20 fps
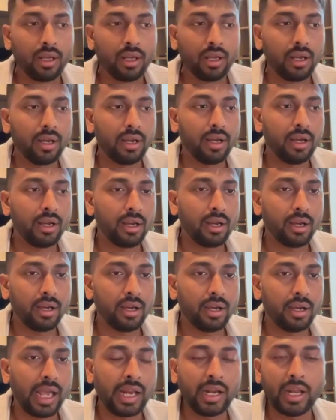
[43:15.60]

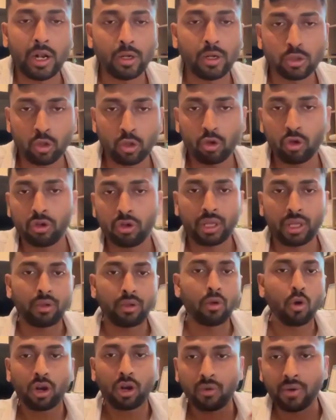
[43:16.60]
And I also know, like,
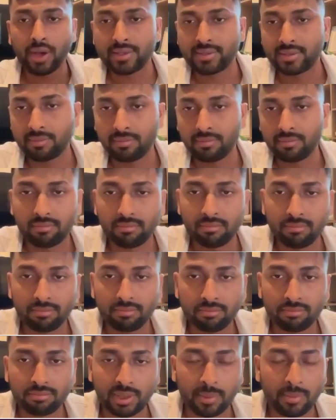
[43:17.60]
Gaurav has some
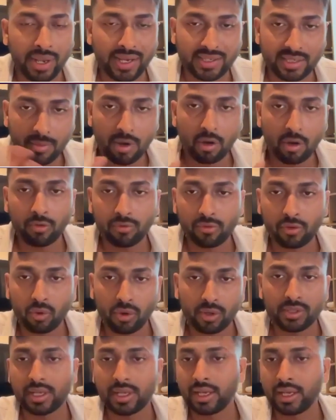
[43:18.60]
X amount of
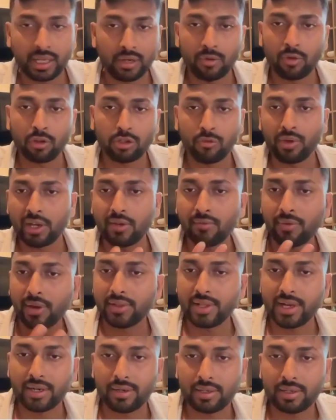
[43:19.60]
tokens. I can also verify
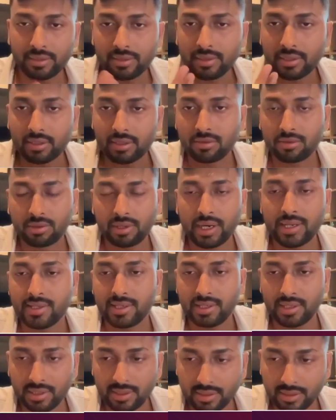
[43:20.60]
that. It's
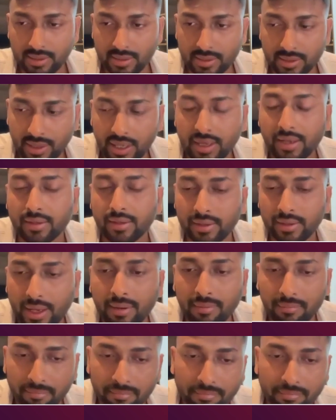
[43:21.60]
crazy thing. Yeah.